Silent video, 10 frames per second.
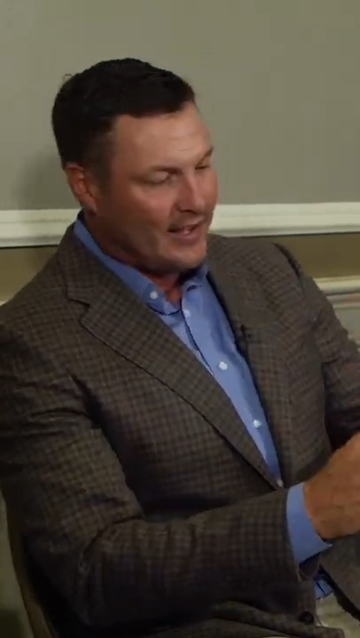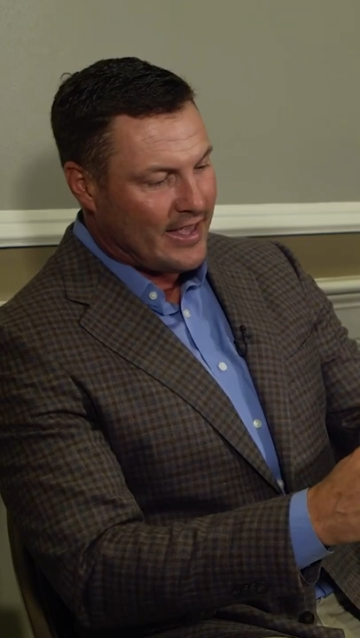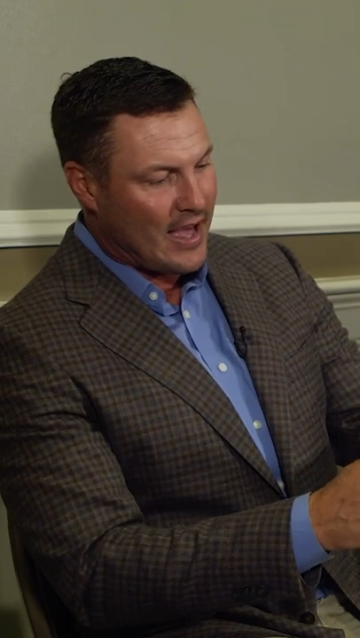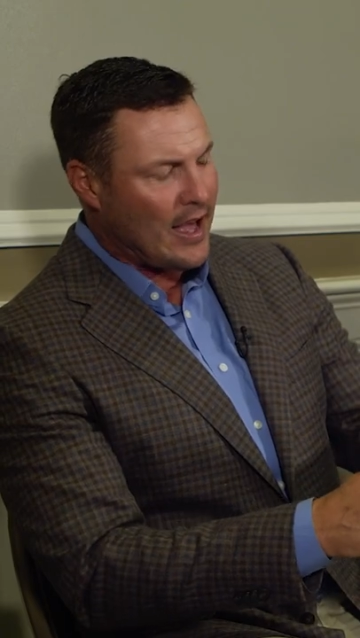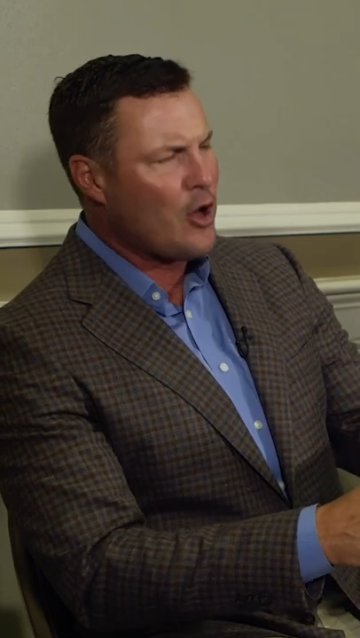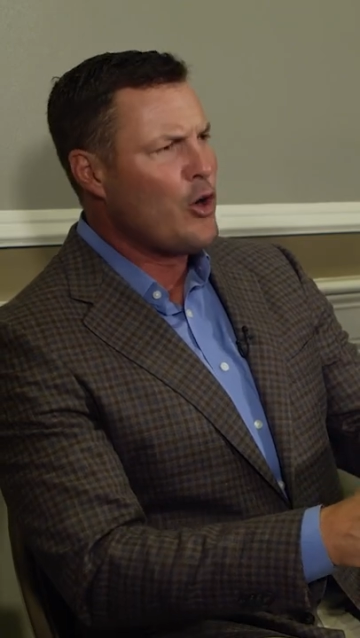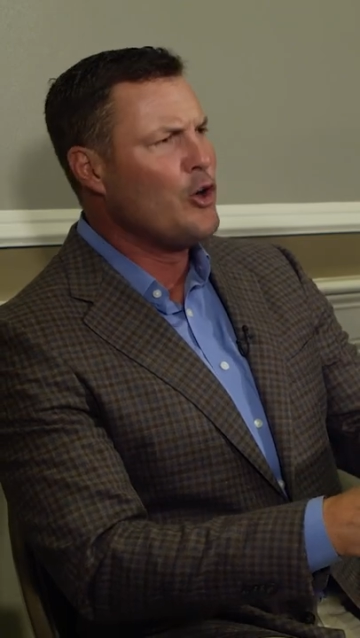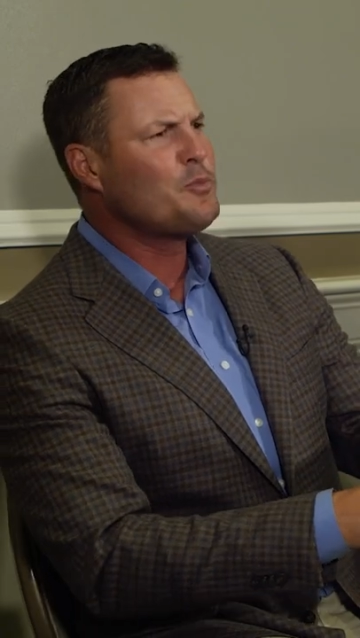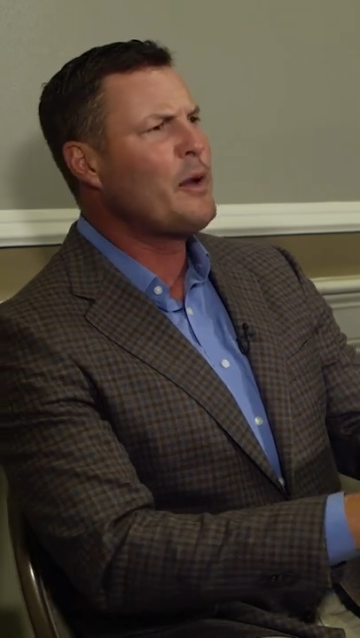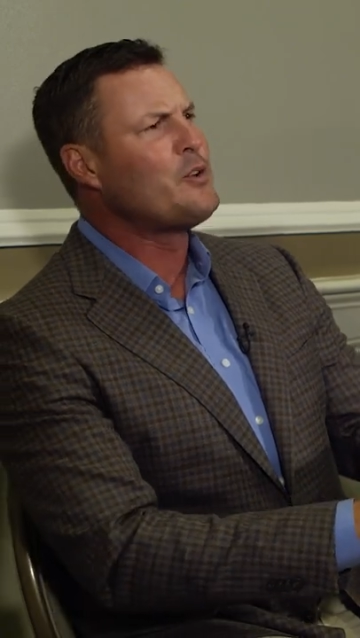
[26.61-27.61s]

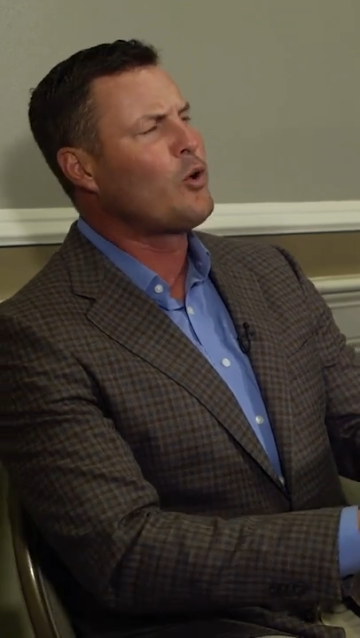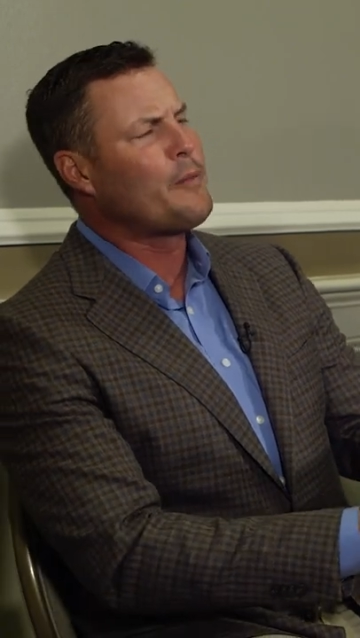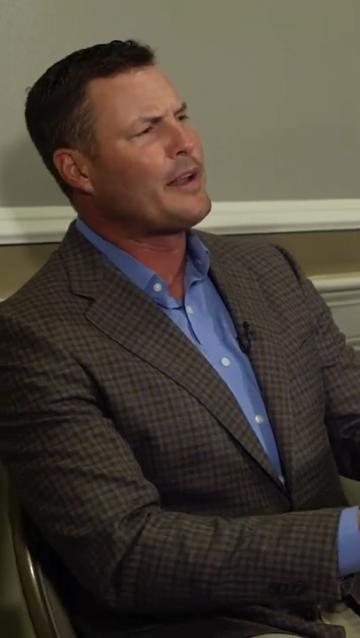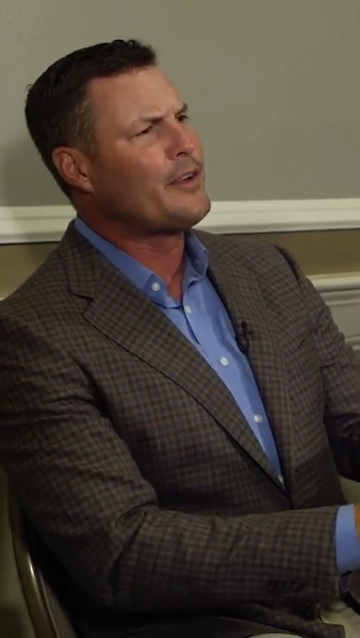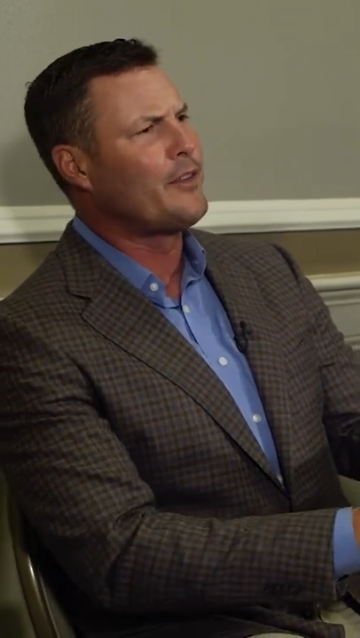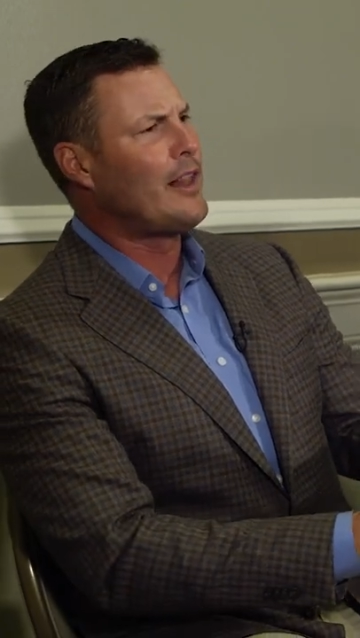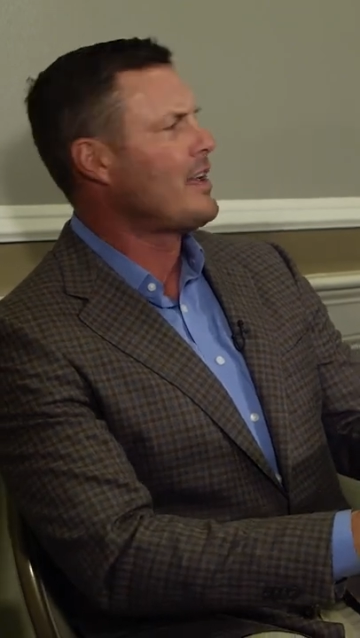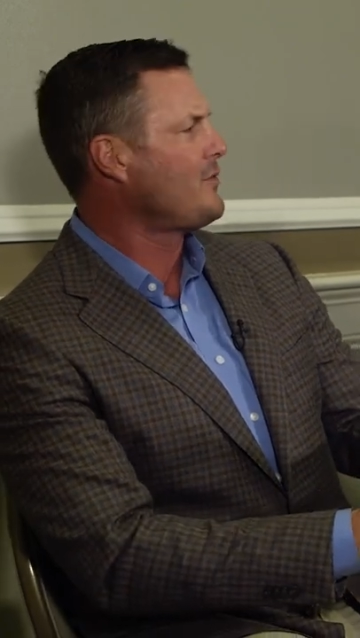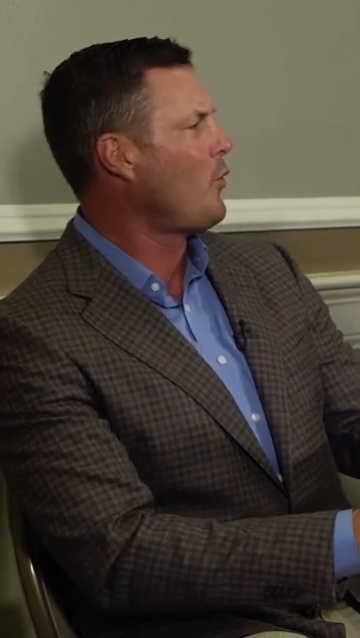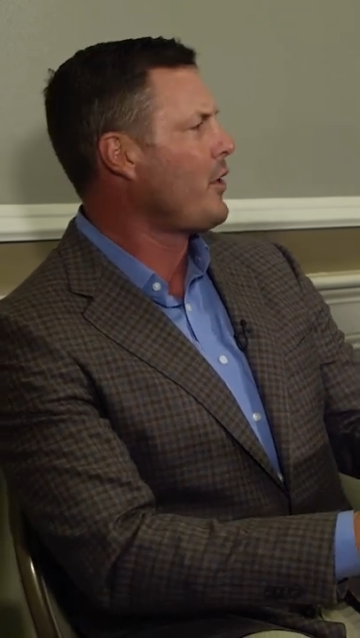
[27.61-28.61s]
who's played quarterback there the
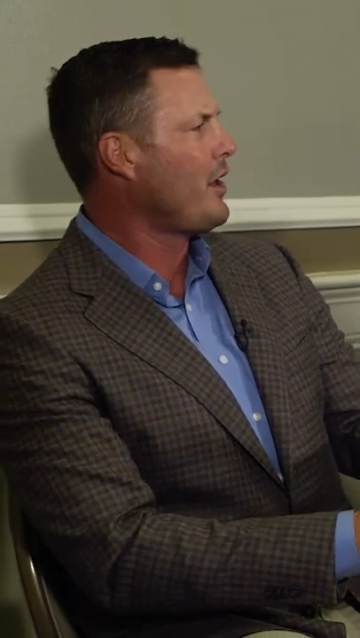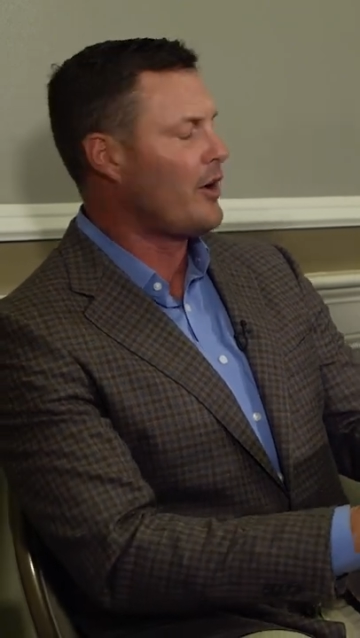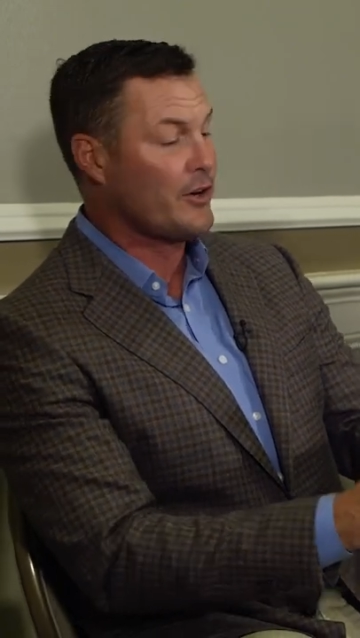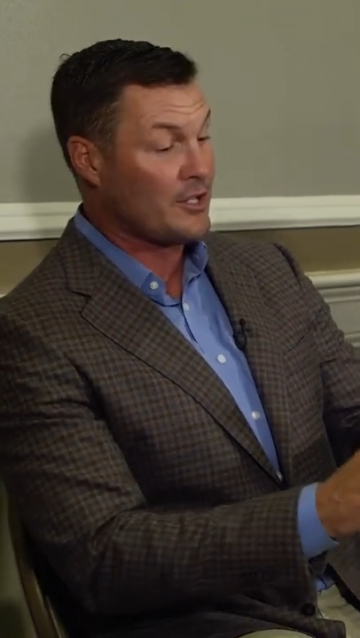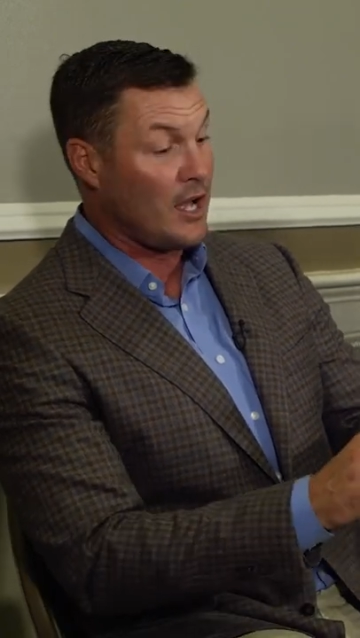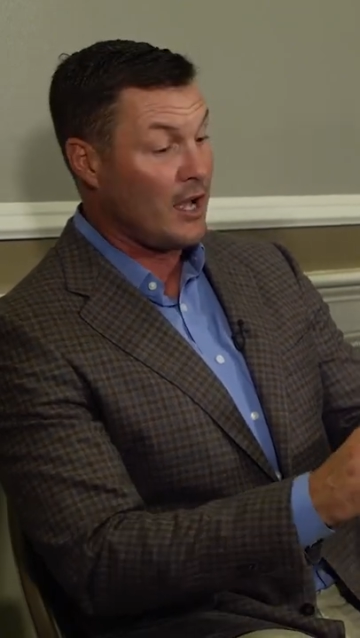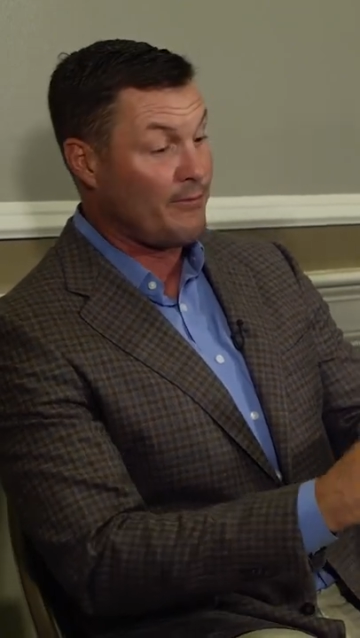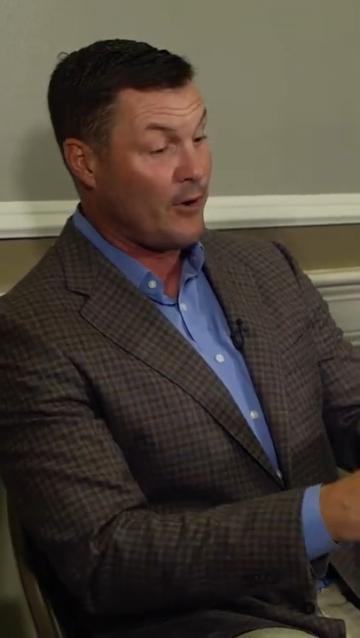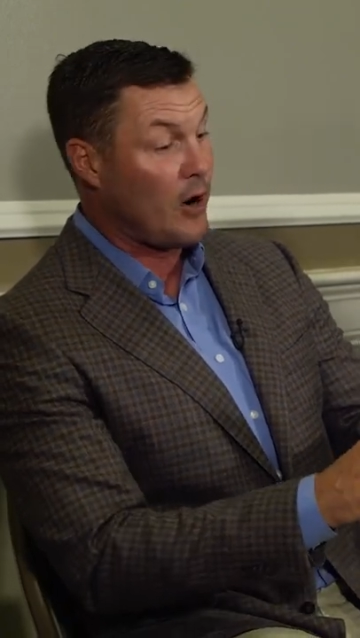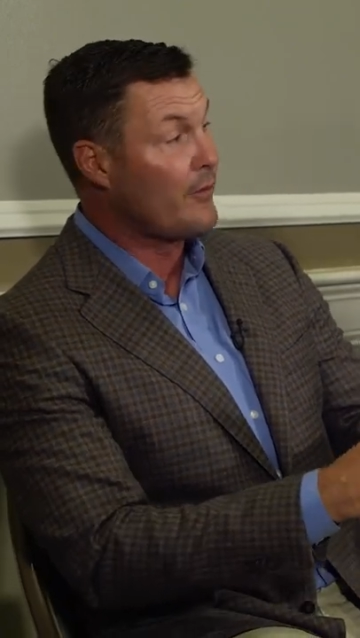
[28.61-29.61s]
last 40 years?
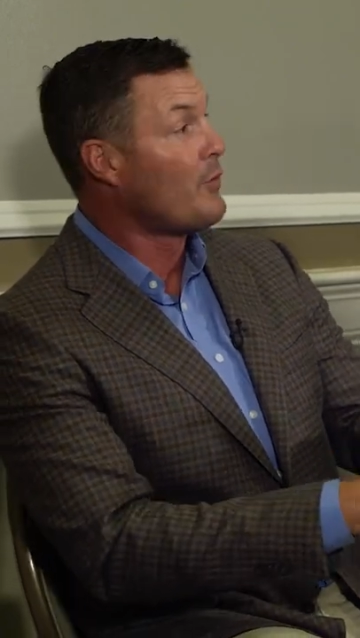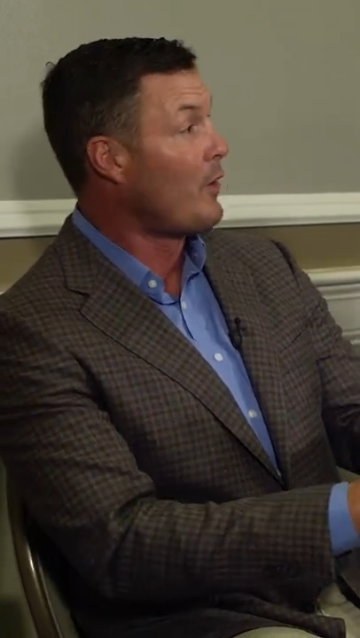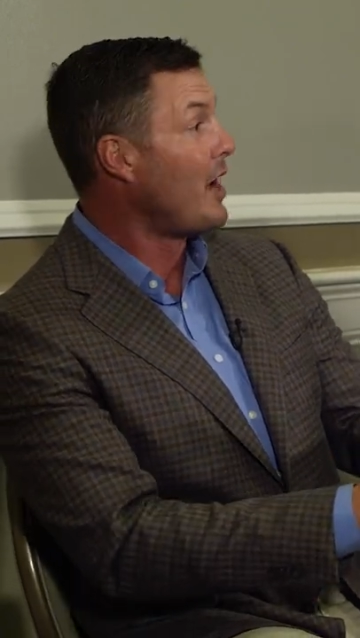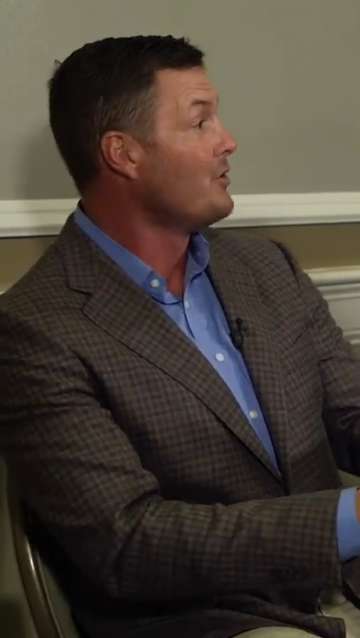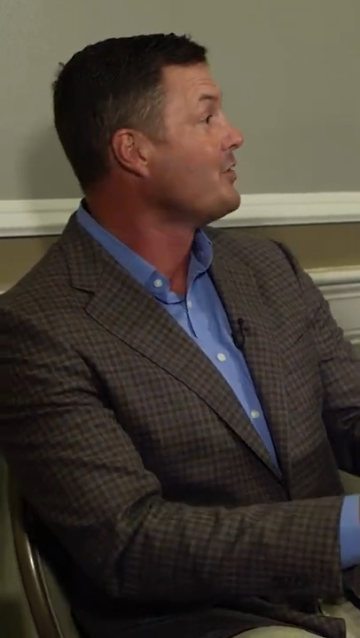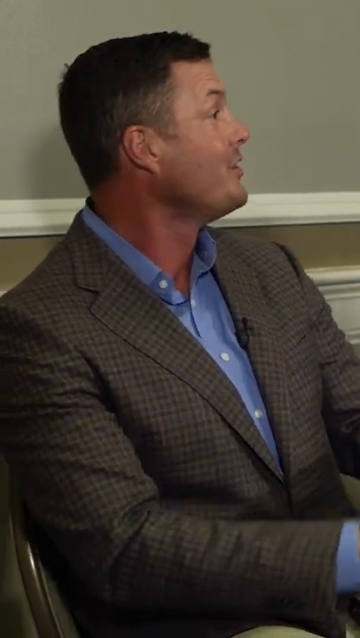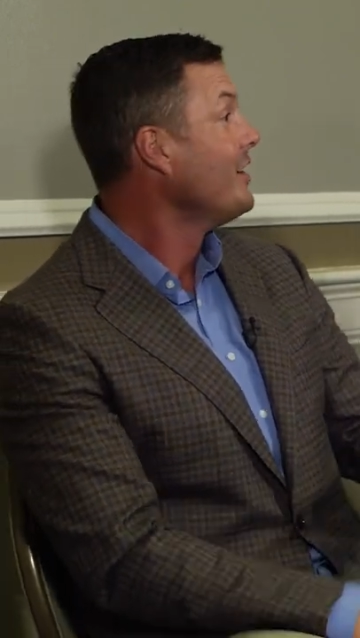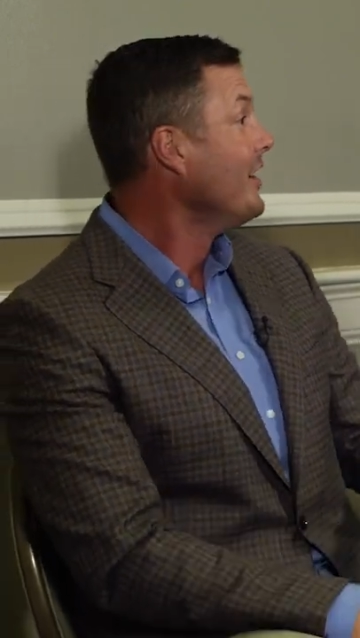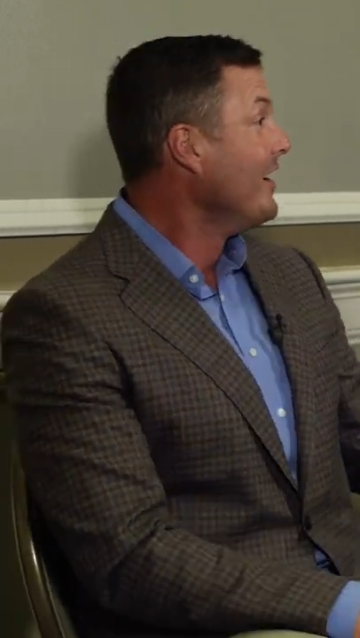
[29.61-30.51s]
Marvin Rodgers.